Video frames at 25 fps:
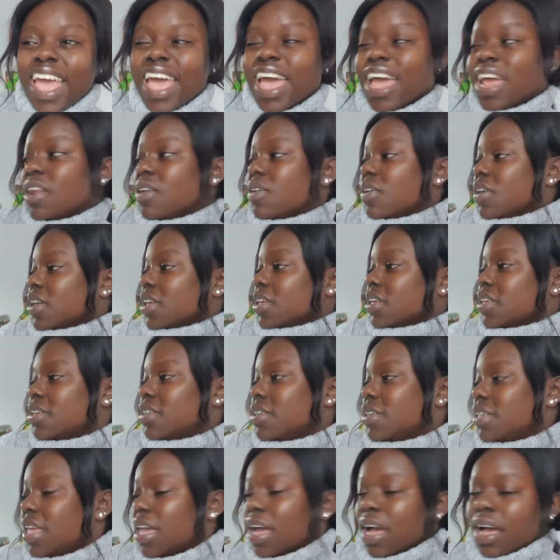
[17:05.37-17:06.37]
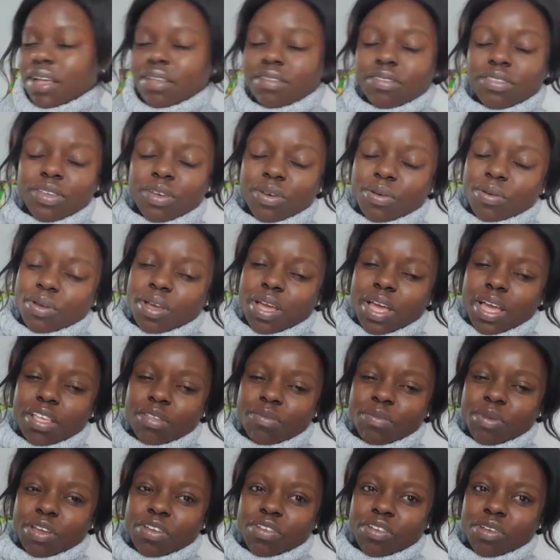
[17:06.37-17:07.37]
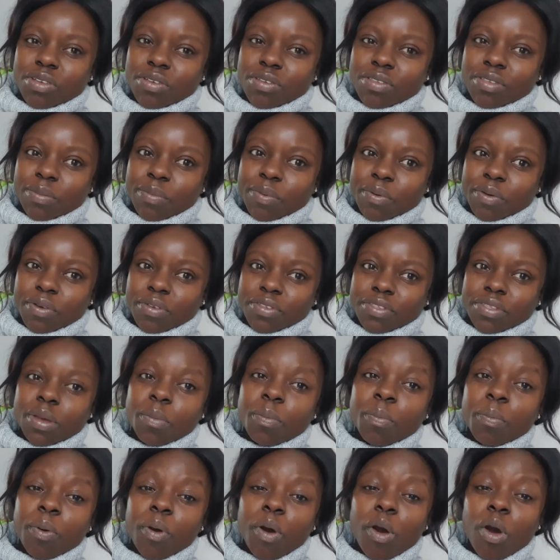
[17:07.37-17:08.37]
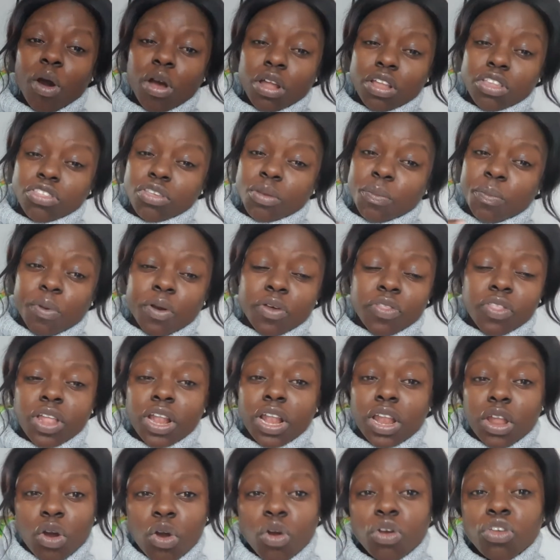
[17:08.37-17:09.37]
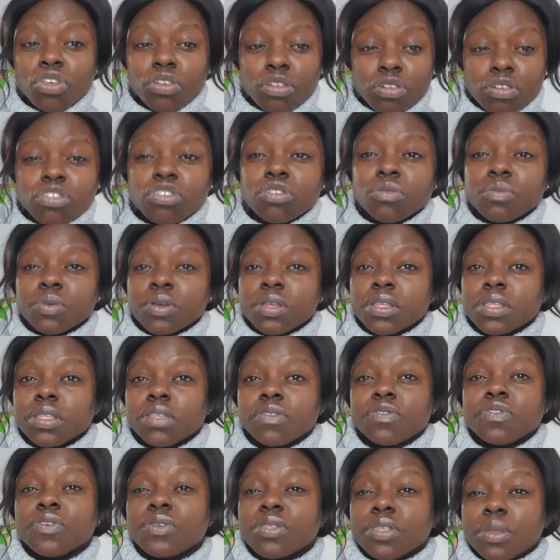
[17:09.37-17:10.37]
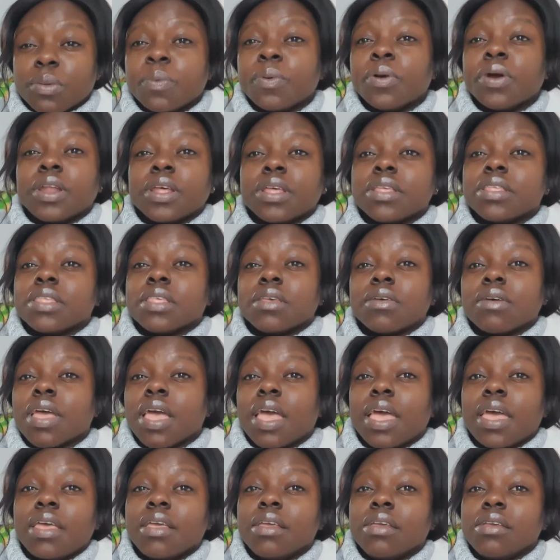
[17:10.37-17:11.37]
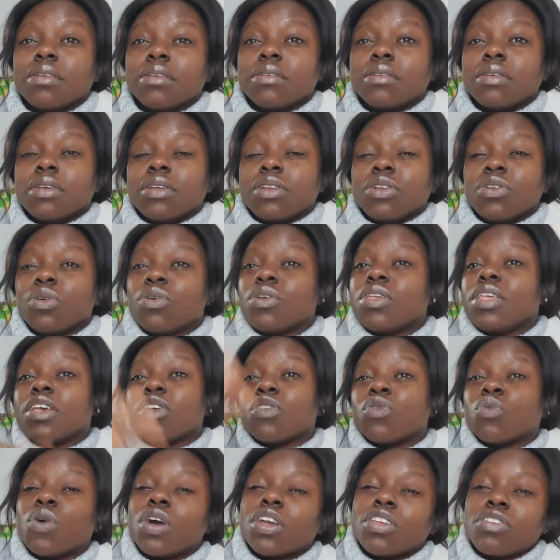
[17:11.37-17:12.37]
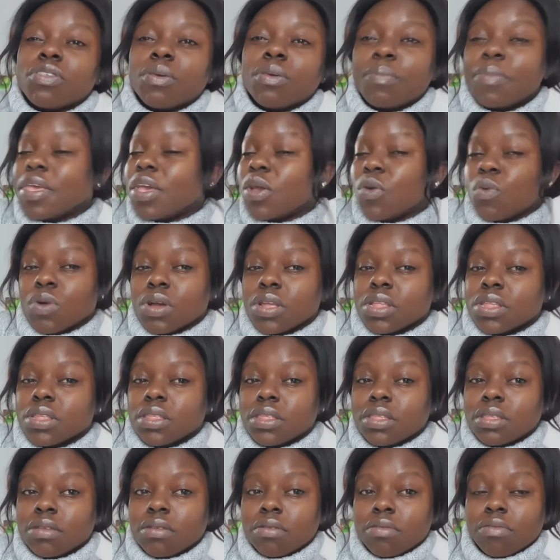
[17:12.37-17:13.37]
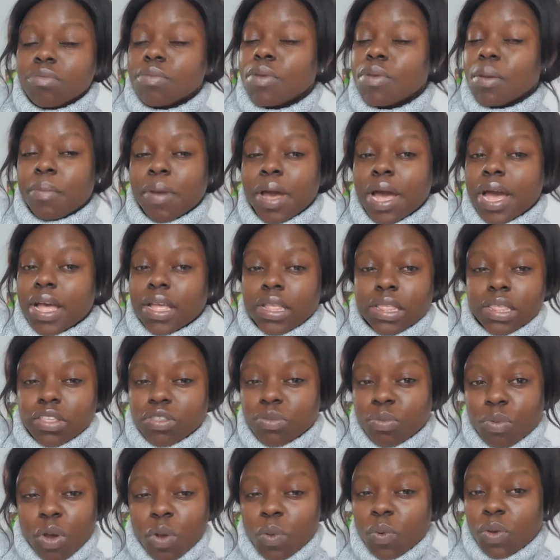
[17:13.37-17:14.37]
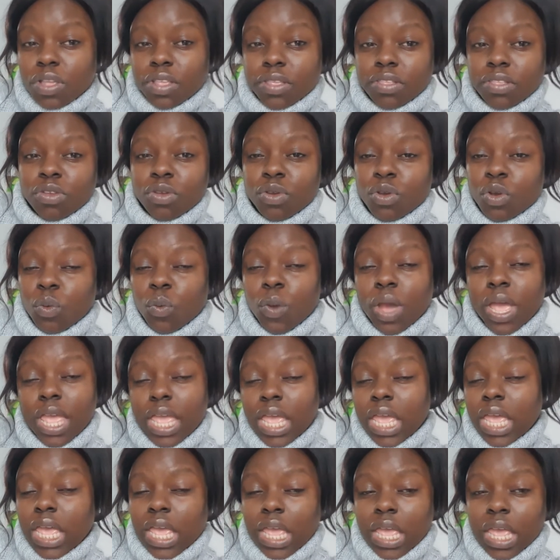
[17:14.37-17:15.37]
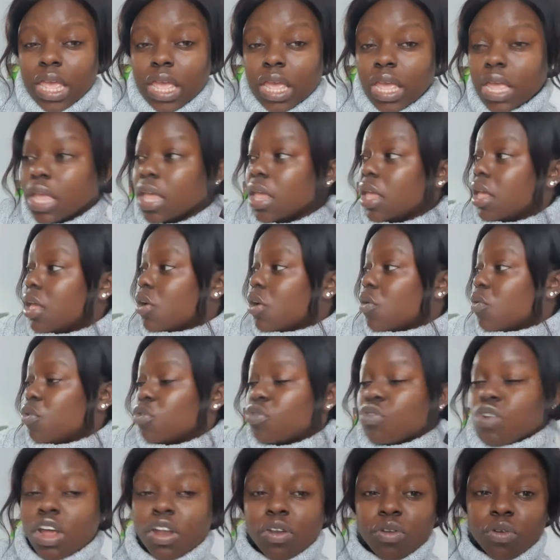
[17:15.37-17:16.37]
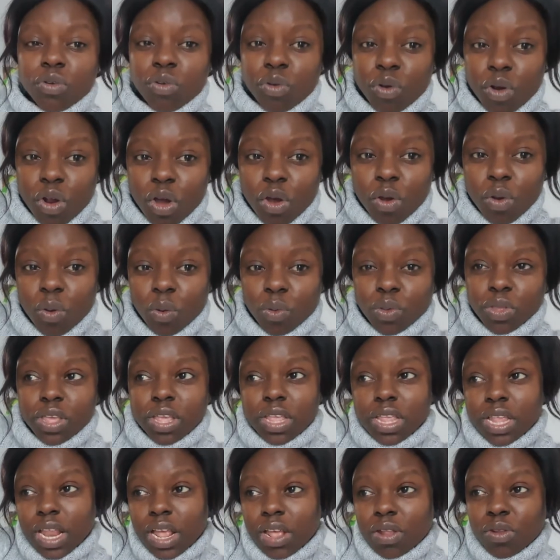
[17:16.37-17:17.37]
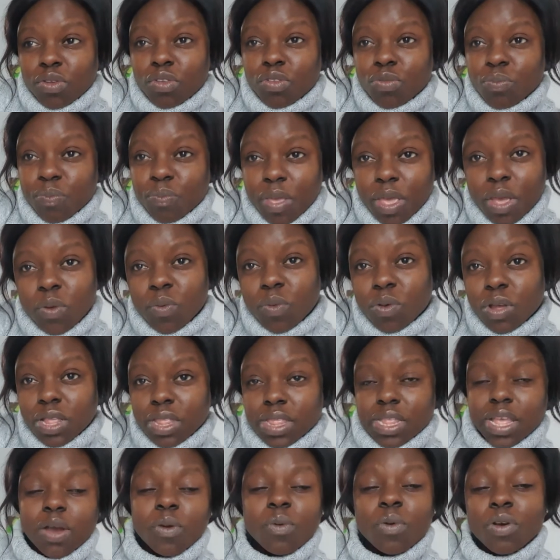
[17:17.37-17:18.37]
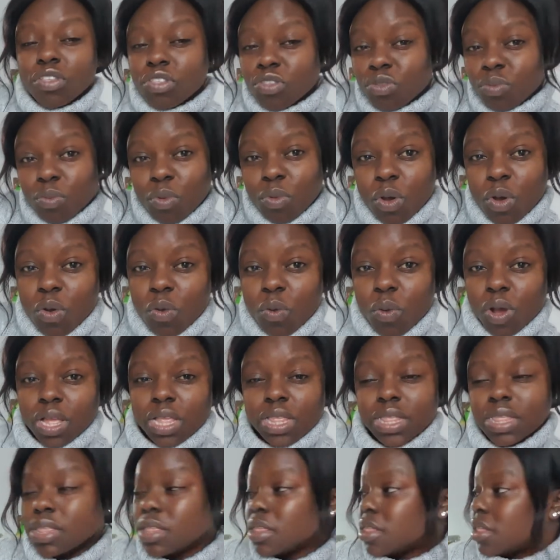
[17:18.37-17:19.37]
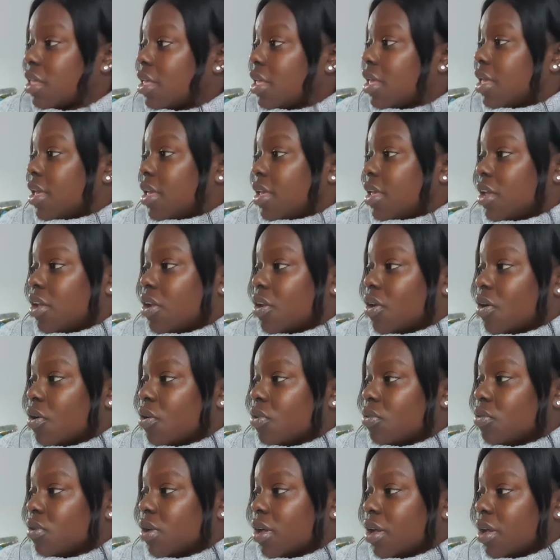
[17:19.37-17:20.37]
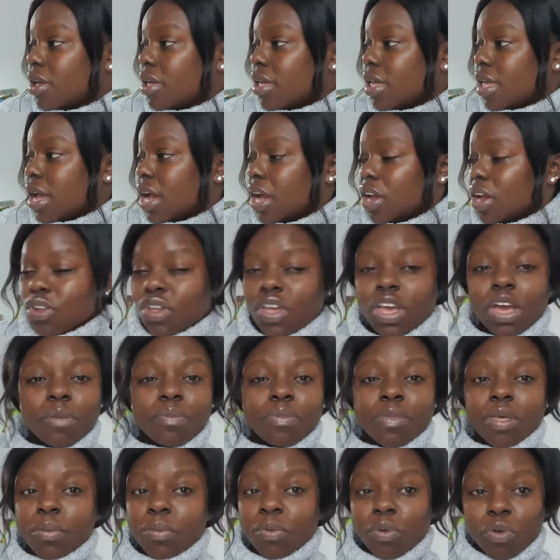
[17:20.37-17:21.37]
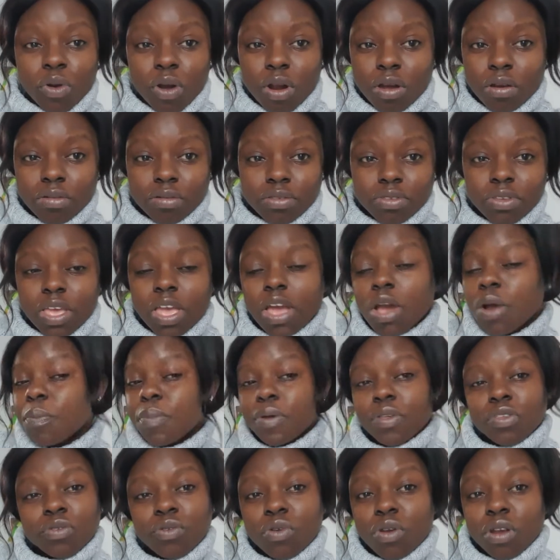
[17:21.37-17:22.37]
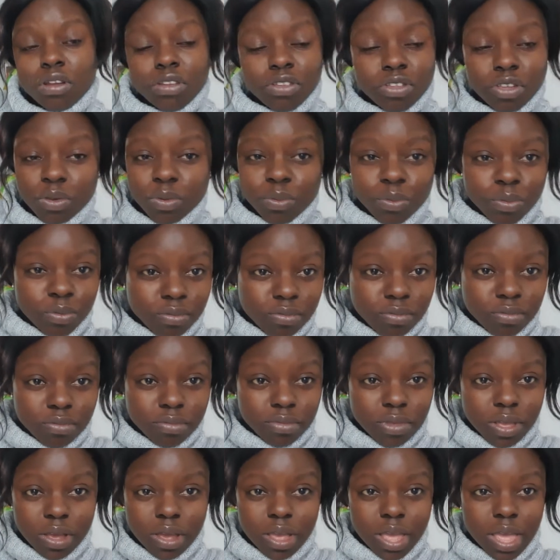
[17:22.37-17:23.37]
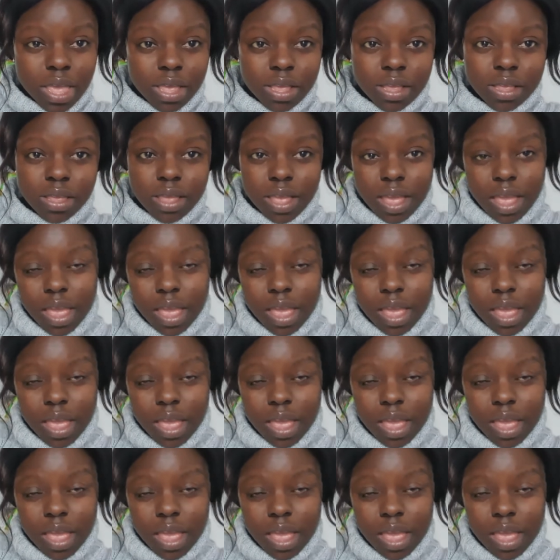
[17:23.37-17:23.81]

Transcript: Anyway, yeah, so guys, make sure you support the little YouTubers, support us, okay? Don't just watch the big ones, remember us, the small ones too. We're here. We're trying to grow, just like those big ones. They were small ones, you know, and you help them grow, so help us grow too, okay?